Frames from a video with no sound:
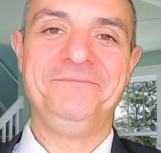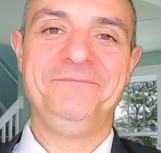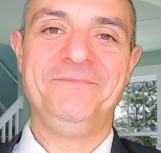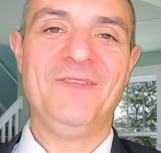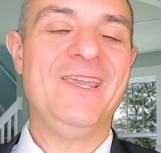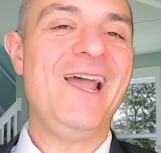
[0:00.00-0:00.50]

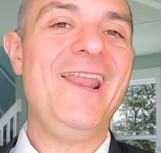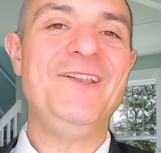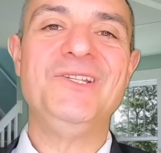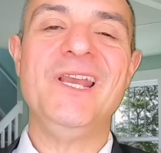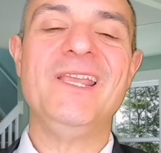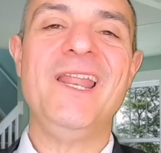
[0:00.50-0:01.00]
Got to
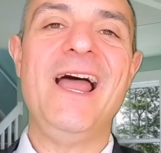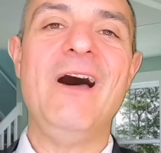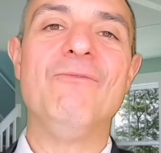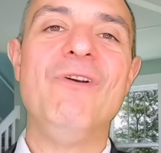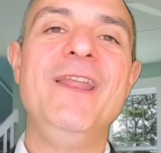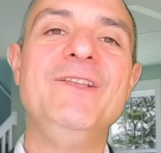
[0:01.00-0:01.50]
check it out.
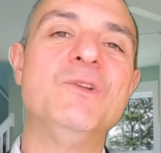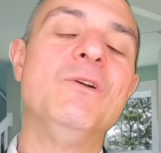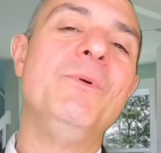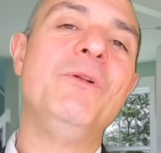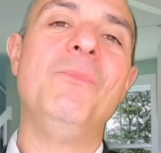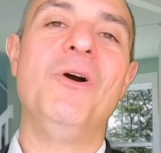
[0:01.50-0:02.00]
Reading
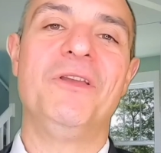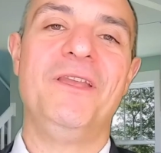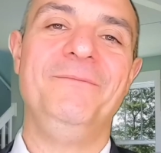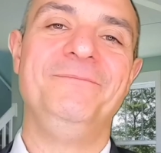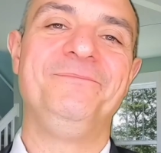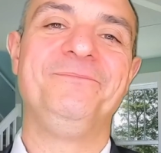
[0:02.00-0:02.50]
Terminal Market.
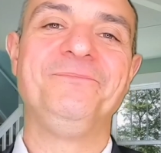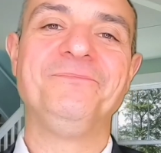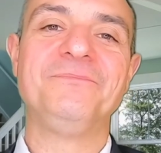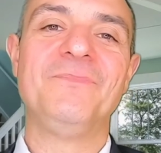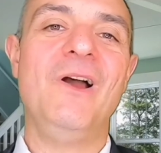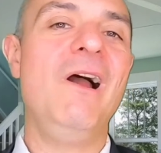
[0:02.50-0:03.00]

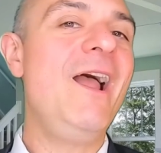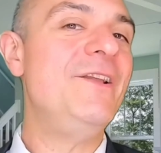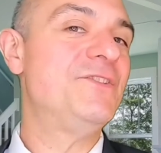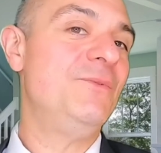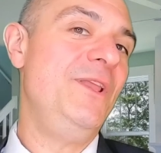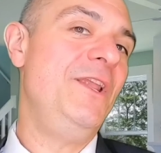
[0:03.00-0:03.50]
All right,
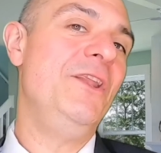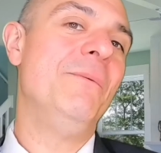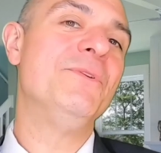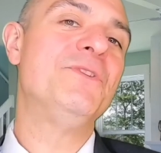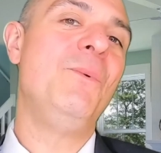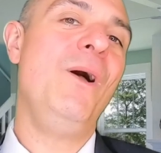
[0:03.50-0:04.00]
so in at number
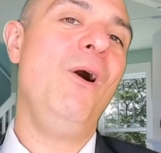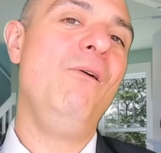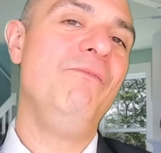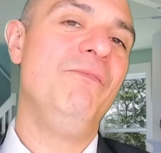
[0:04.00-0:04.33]
12,